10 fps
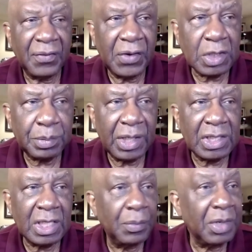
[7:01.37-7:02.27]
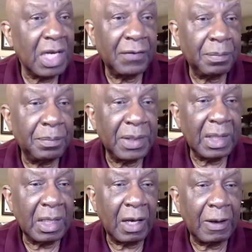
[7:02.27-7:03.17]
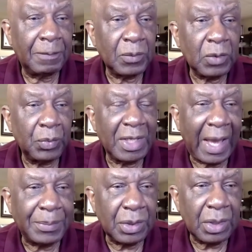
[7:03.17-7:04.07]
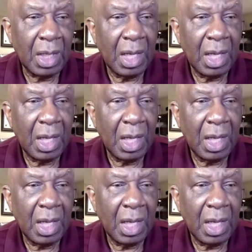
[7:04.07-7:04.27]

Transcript: first place, it would never be recaptured.